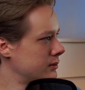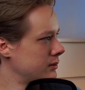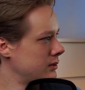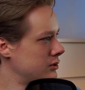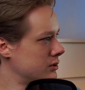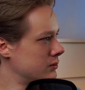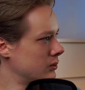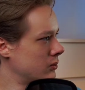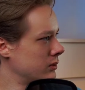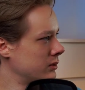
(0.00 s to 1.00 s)
Each has a
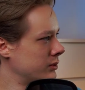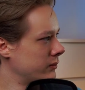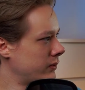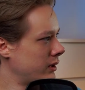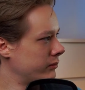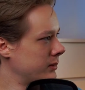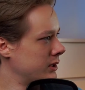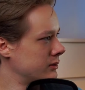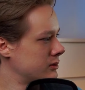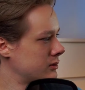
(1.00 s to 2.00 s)
recording limit of 5
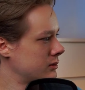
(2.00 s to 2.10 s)
minutes.